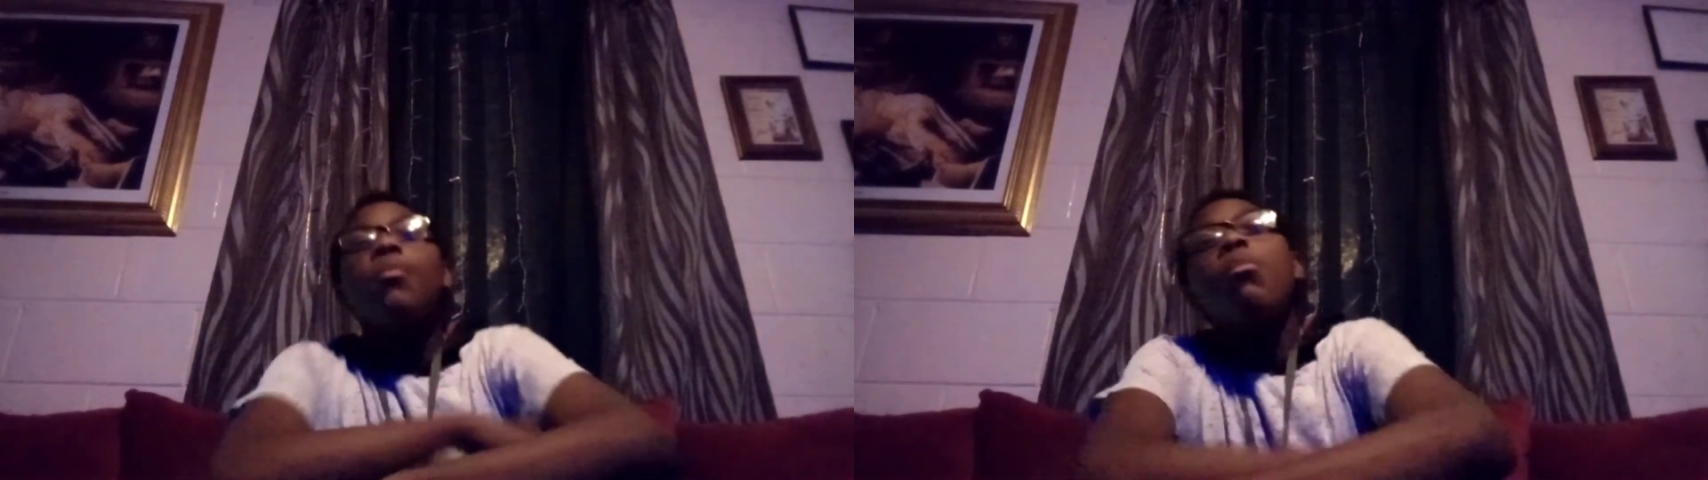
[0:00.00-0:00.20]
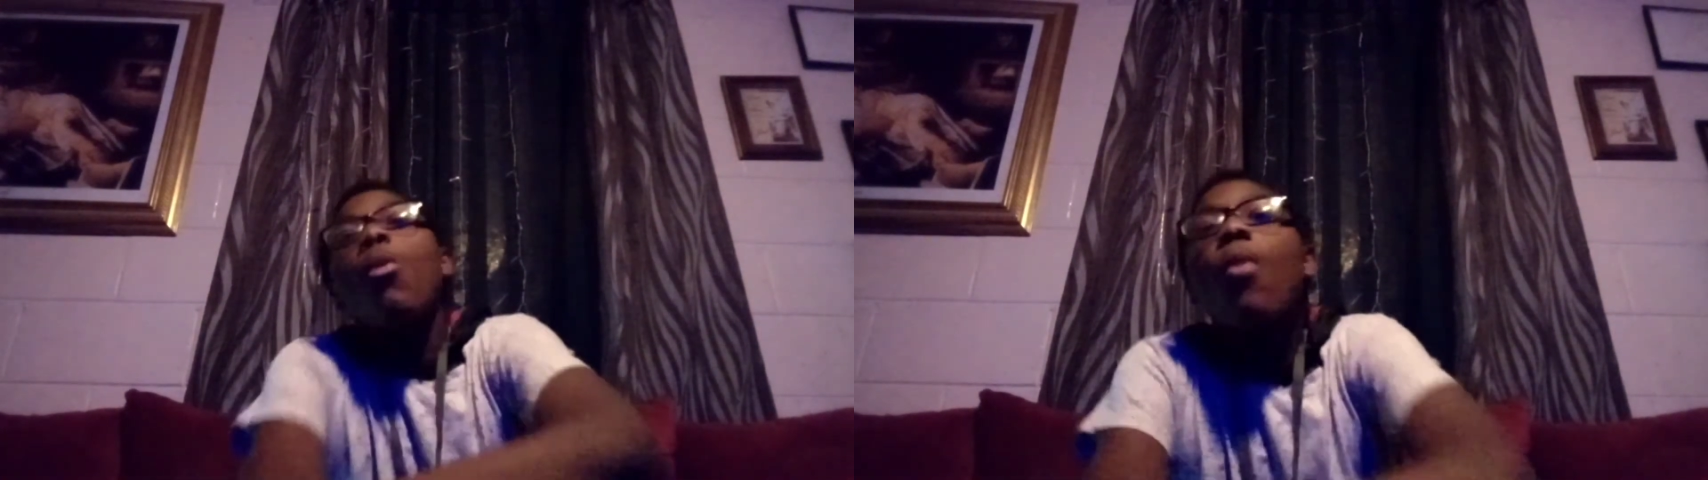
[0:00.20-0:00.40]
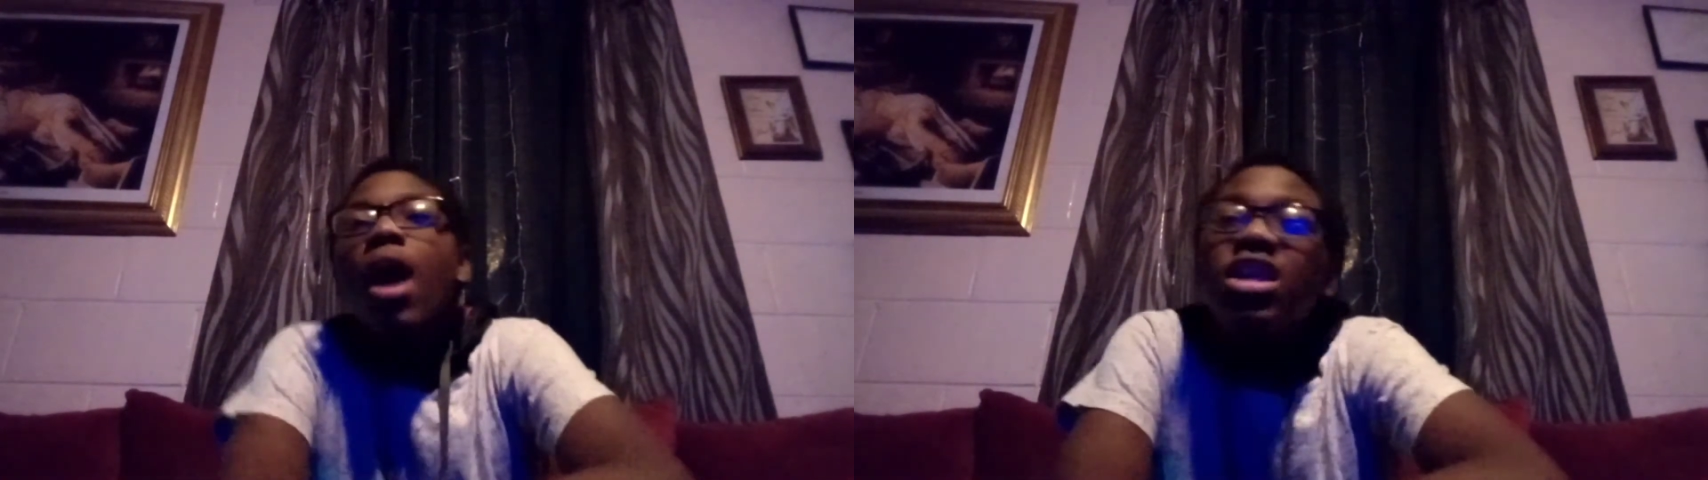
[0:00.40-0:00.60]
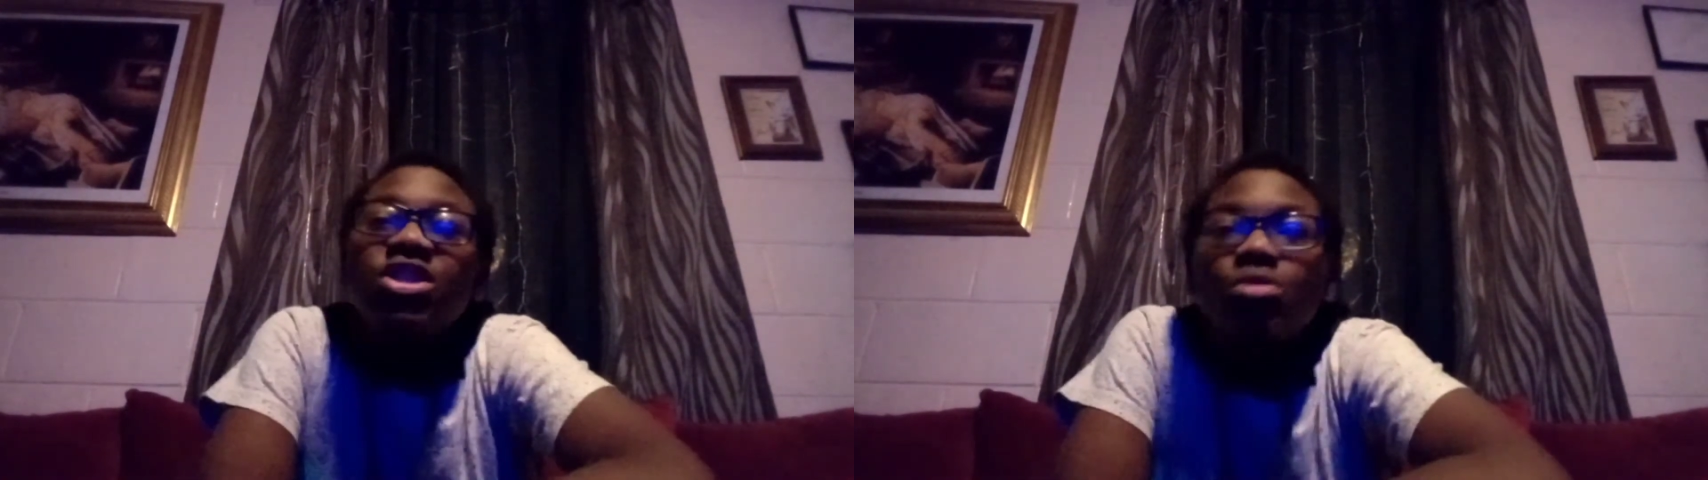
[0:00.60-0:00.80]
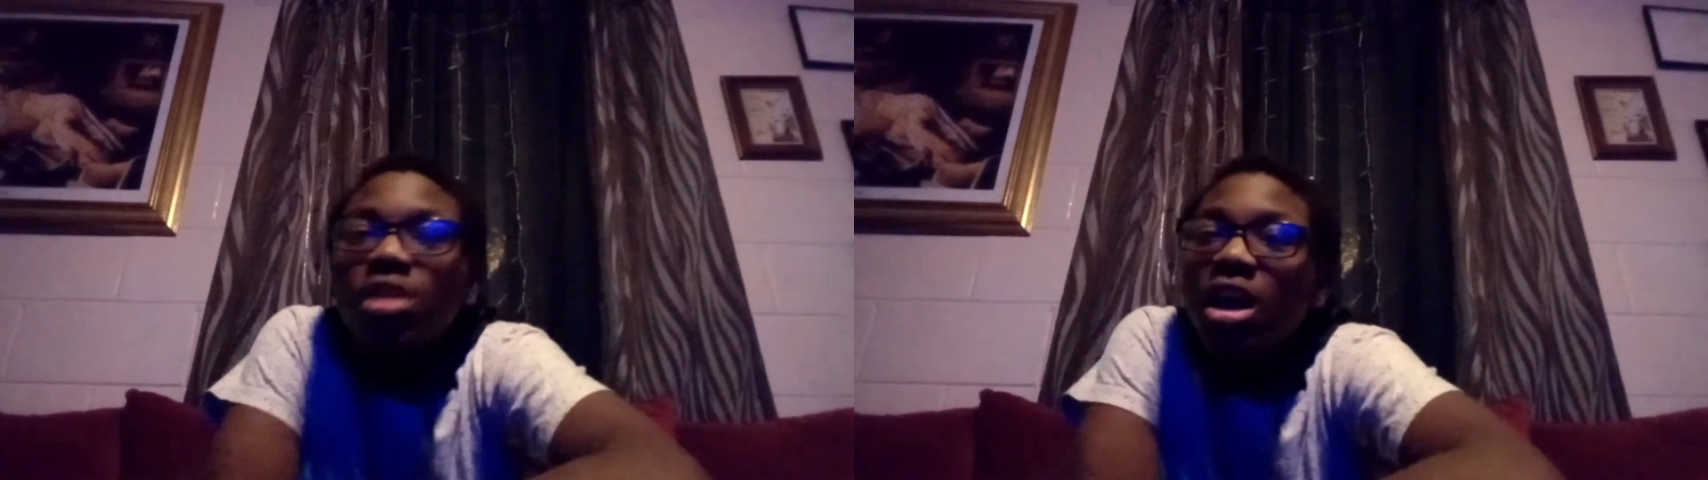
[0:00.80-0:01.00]
But why is
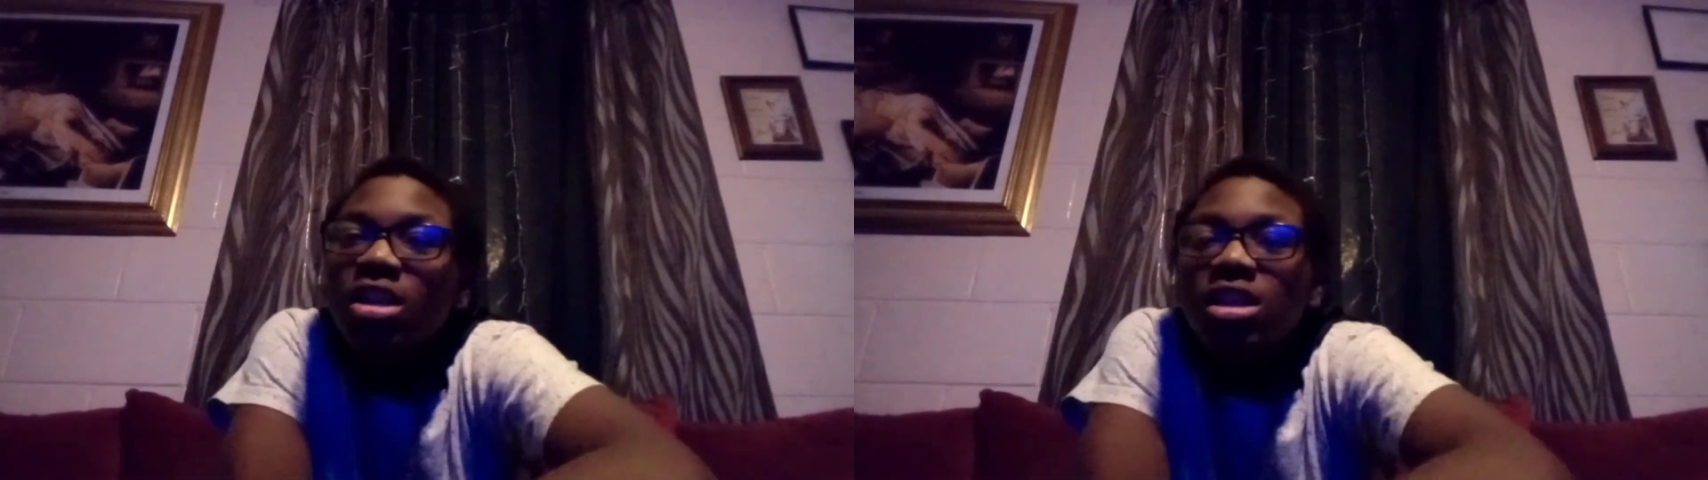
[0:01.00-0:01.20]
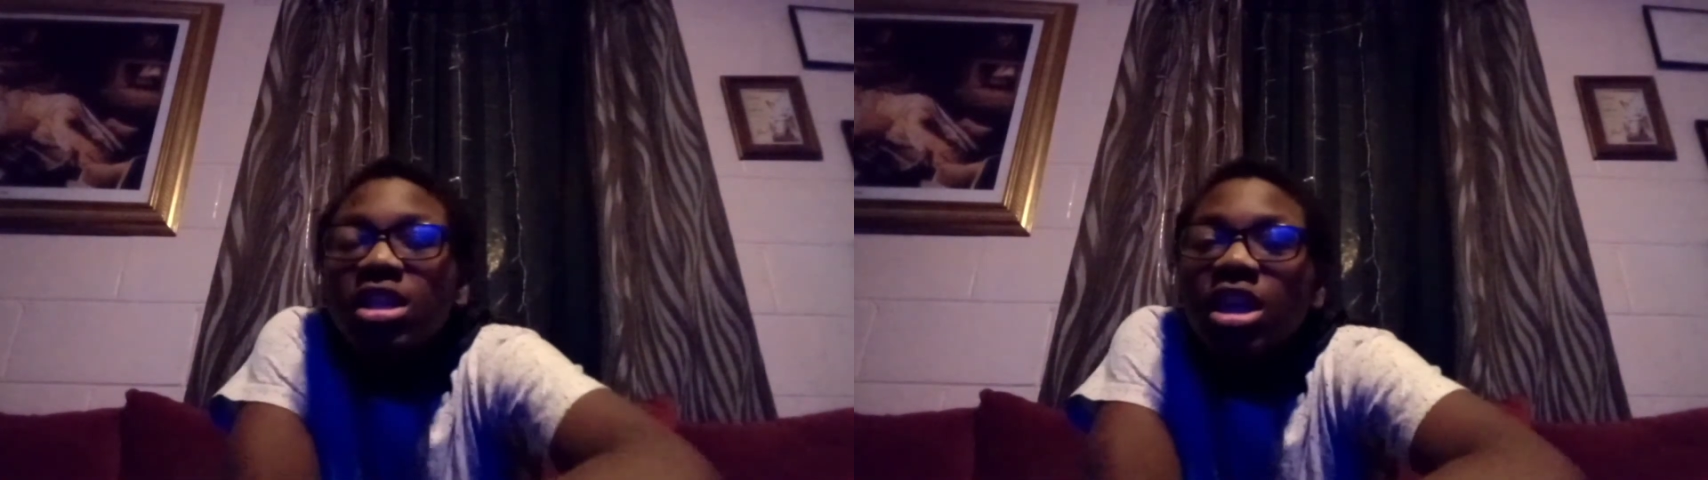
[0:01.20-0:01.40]
you constantly